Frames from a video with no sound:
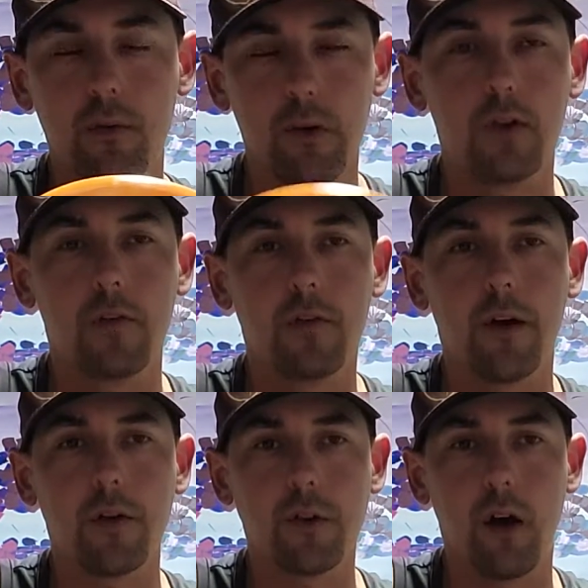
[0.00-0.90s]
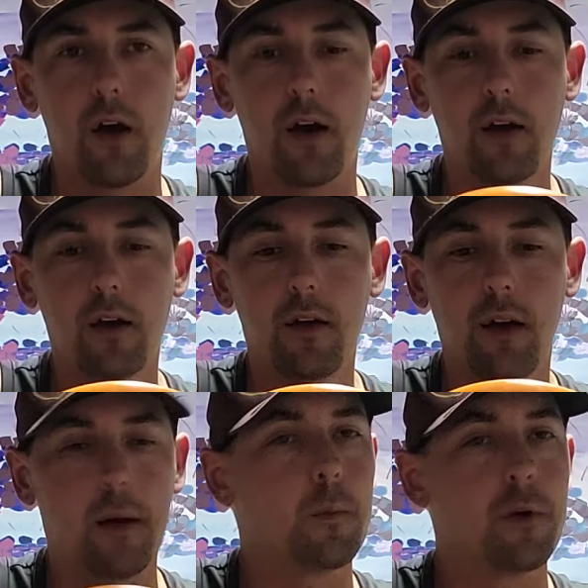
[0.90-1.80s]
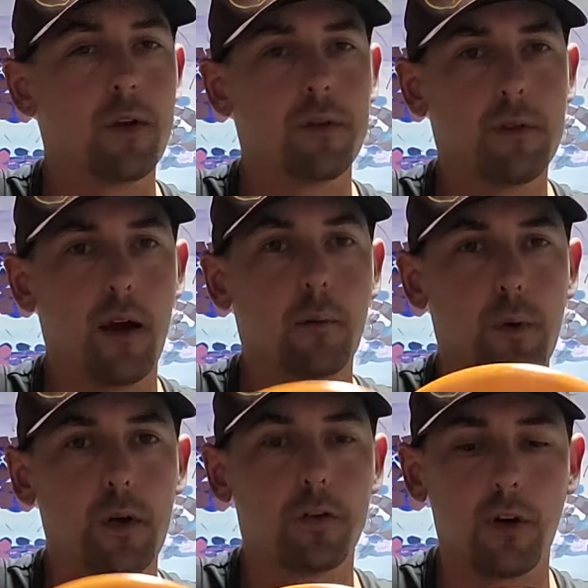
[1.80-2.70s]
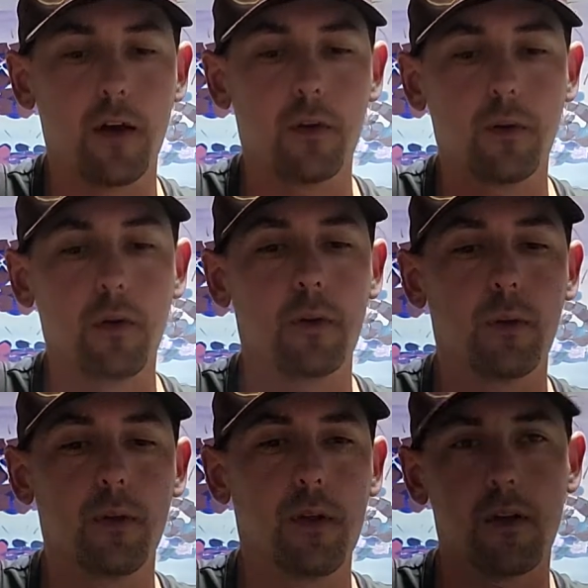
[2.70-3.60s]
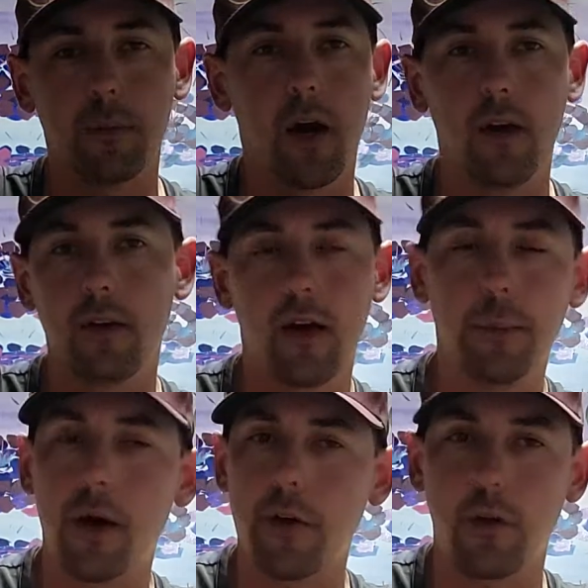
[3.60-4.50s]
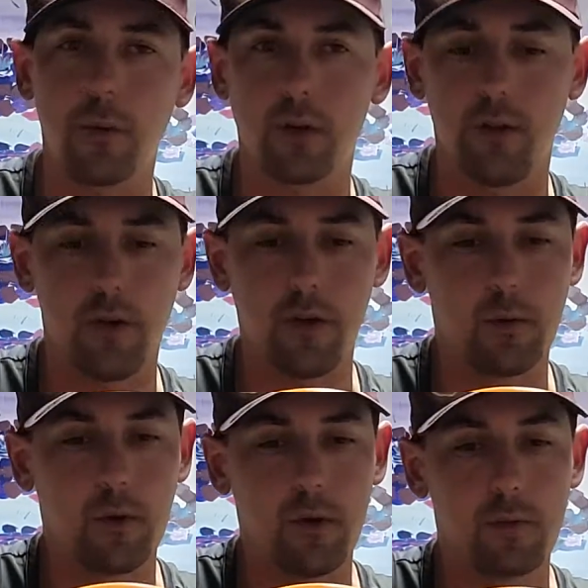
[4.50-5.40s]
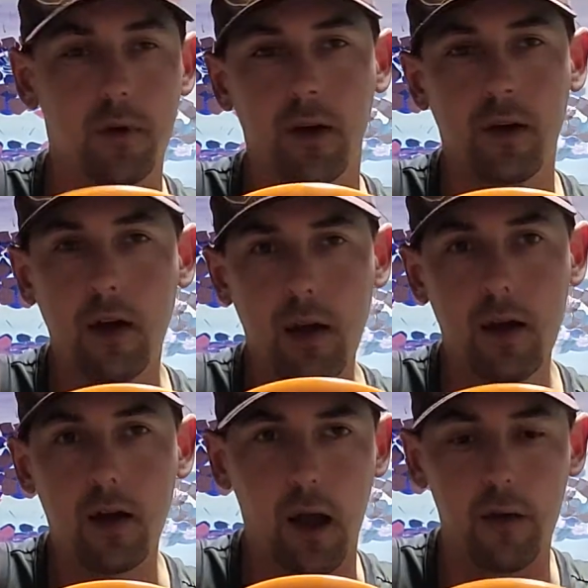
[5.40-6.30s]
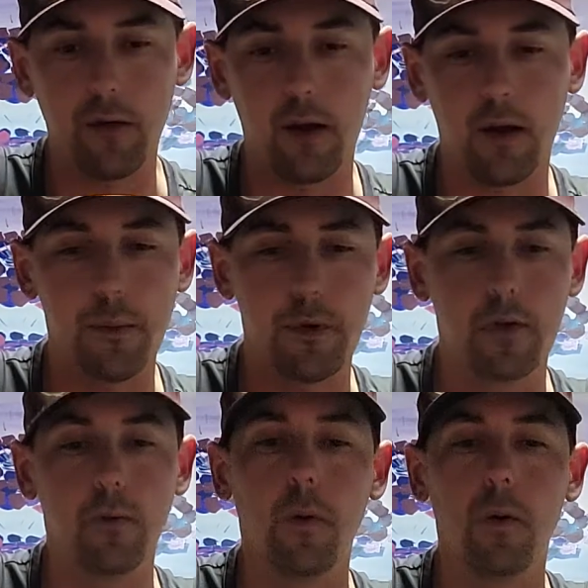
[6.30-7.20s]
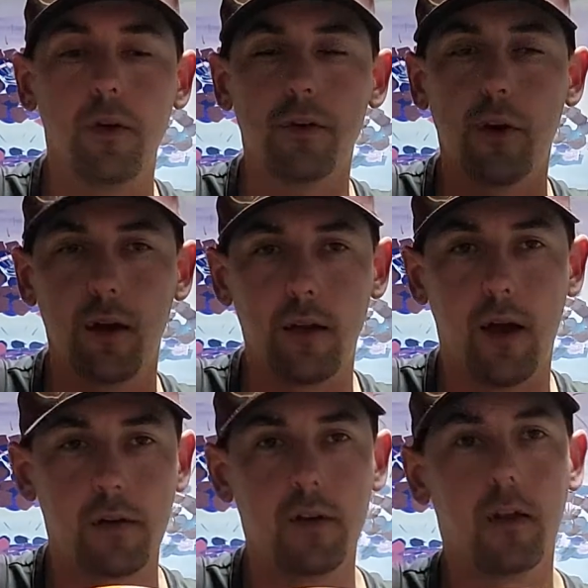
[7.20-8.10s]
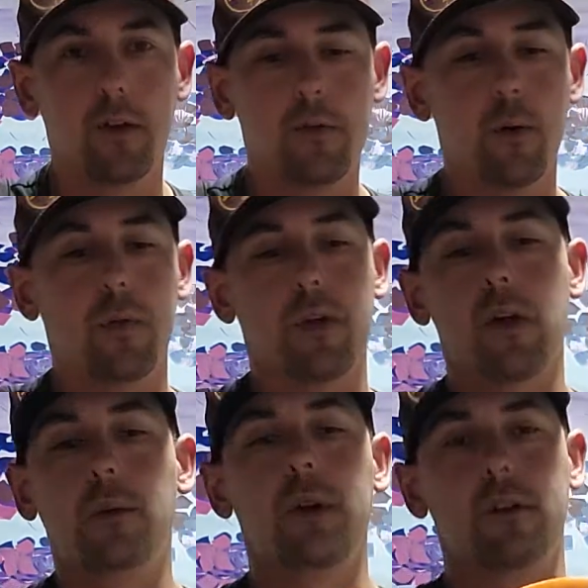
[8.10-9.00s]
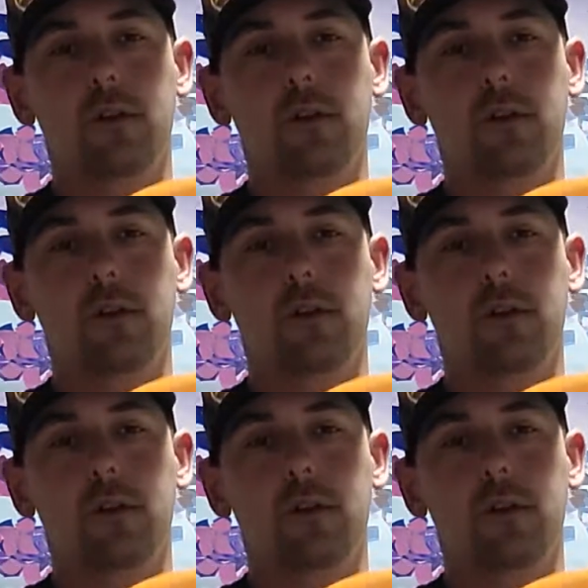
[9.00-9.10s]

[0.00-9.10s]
really far shot. I will try the roller with this. I'm not super consistent with them, but I have gotten a couple good rollers, so I really look forward this summer to